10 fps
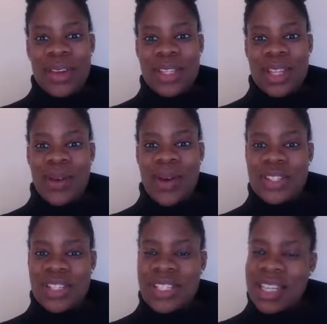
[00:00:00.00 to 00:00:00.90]
Those are the
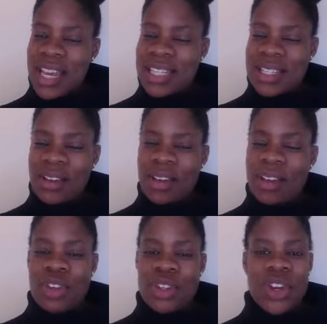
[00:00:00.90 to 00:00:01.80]
questions today. So
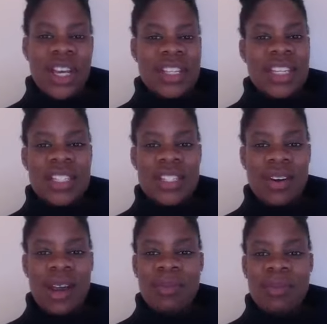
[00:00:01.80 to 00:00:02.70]
if you're joining us on
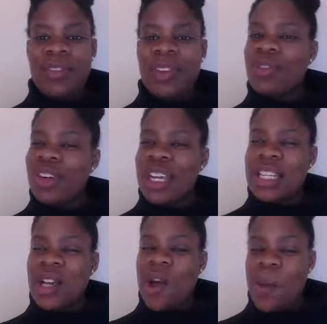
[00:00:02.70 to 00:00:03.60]
Instagram, feel
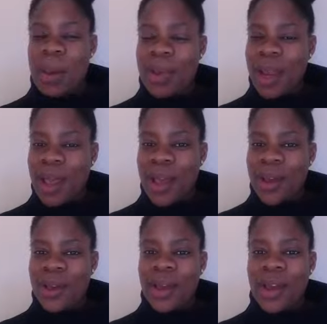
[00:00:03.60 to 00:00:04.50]
free to comment
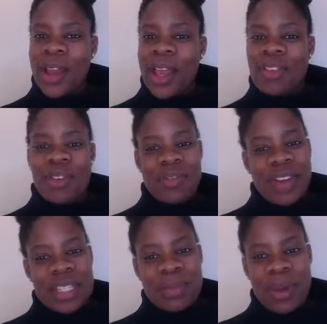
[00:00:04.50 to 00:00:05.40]
below. If you're on
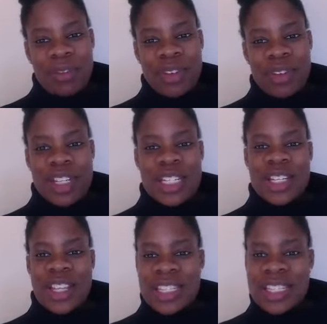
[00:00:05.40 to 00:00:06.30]
Facebook, feel free to
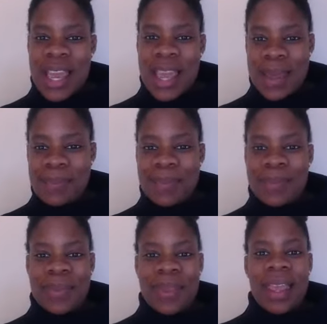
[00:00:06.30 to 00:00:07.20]
do the
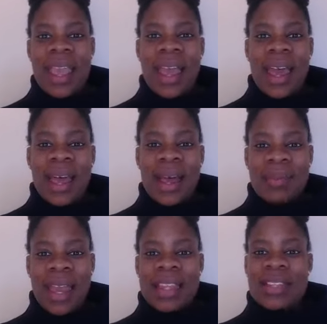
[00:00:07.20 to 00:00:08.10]
same.
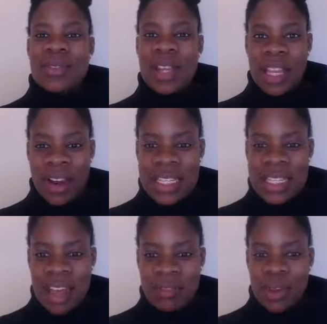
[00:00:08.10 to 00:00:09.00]
It's really great
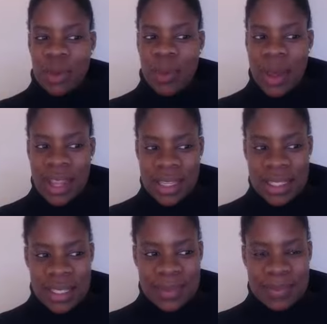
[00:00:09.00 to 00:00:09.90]
to have you all with
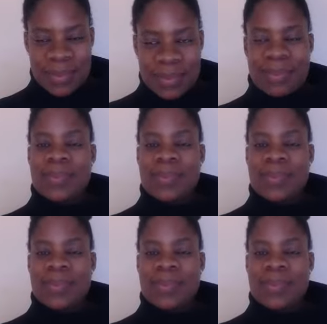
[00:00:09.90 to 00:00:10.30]
us.